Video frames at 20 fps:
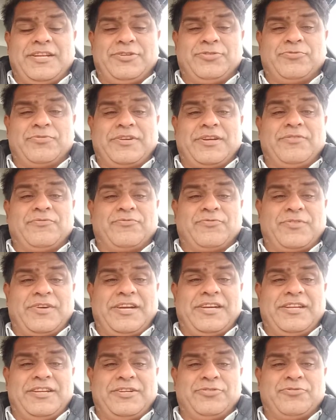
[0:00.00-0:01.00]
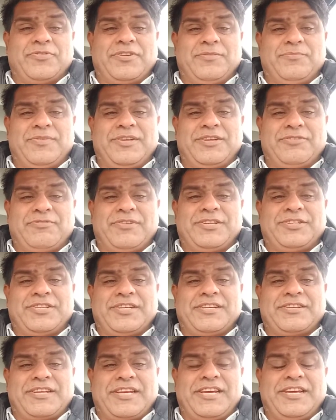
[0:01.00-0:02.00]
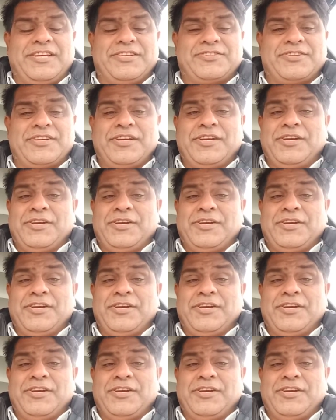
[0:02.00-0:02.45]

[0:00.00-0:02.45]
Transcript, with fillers: you can file your immigration case